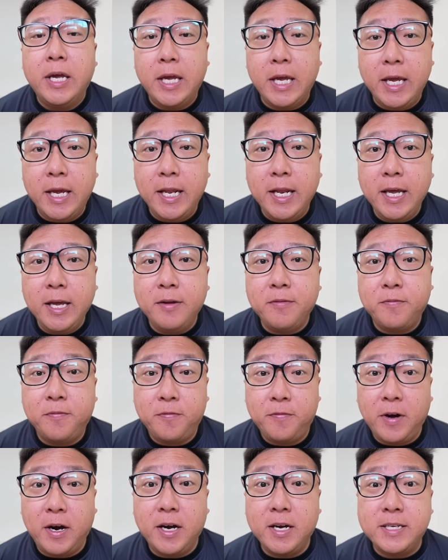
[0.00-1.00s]
Elite
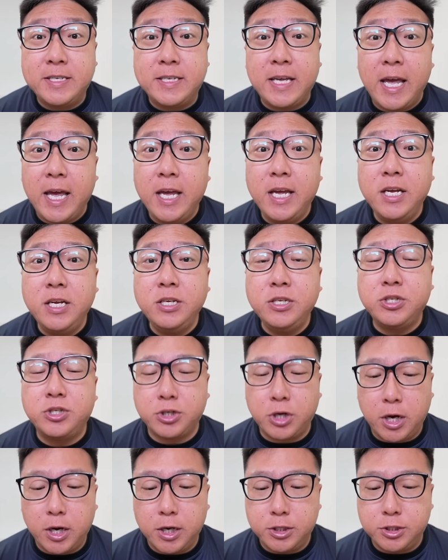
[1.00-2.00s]
Fast and
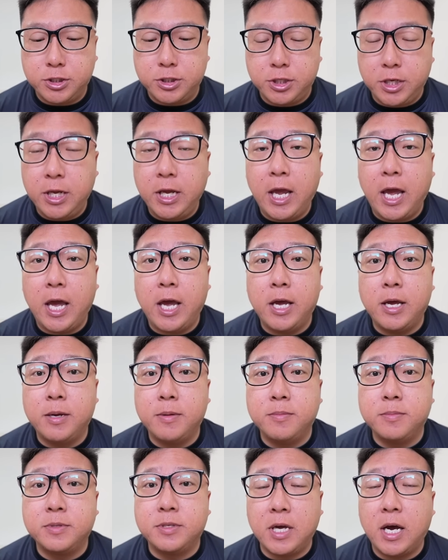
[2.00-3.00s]
Charge
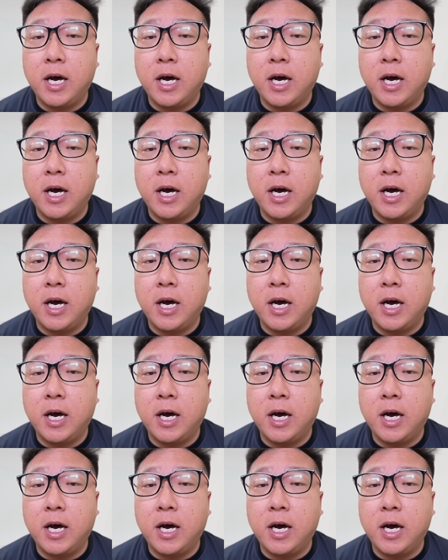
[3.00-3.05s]
TMs